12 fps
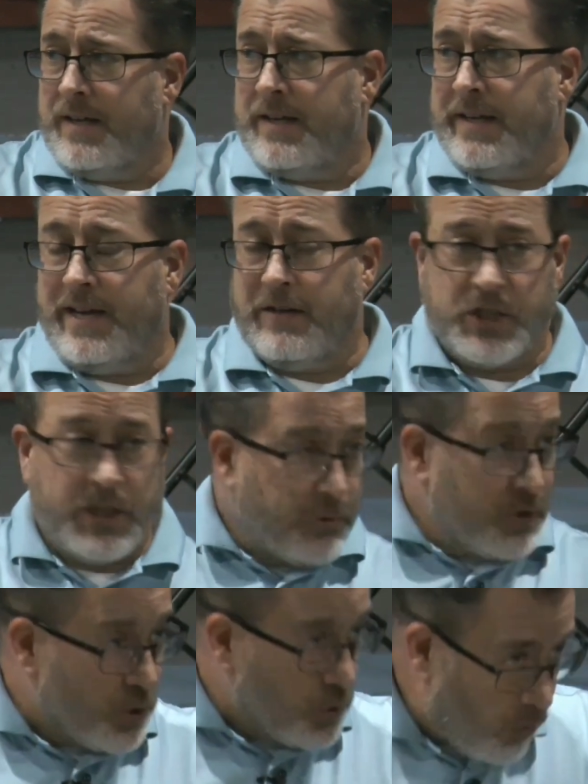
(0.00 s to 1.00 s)
Now, she was
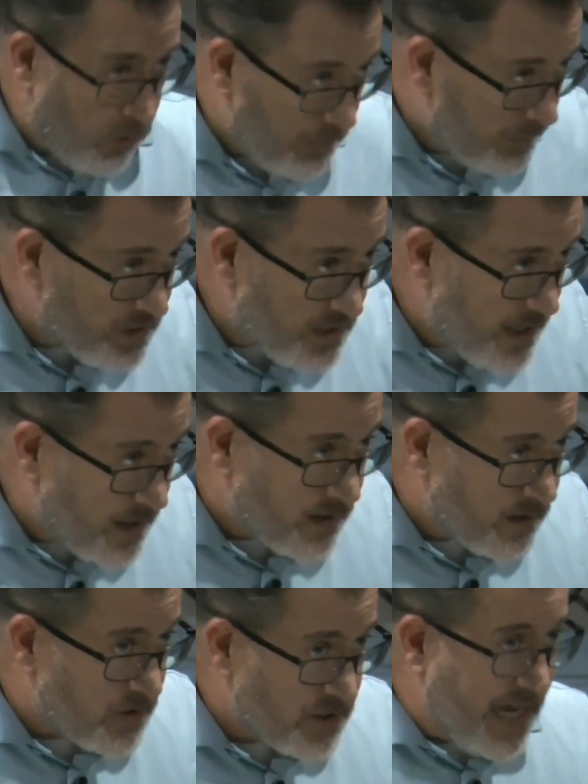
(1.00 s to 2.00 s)
sorely mistaken
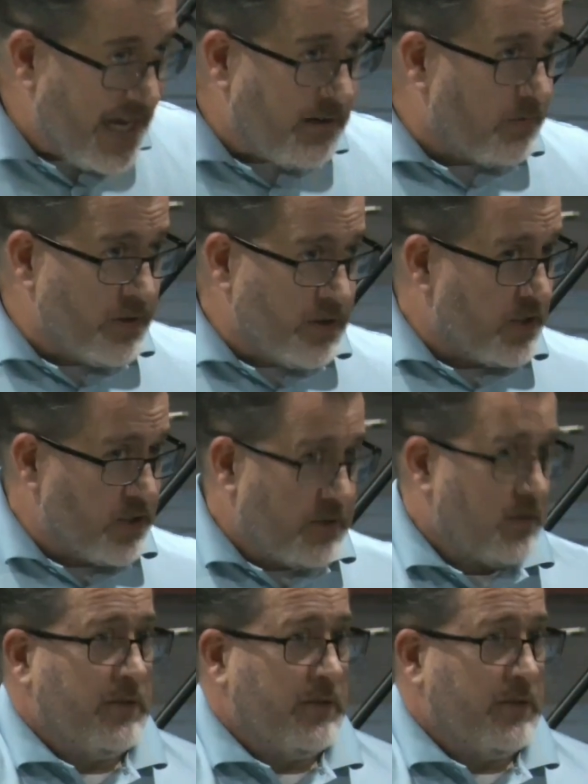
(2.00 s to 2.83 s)
because Cain was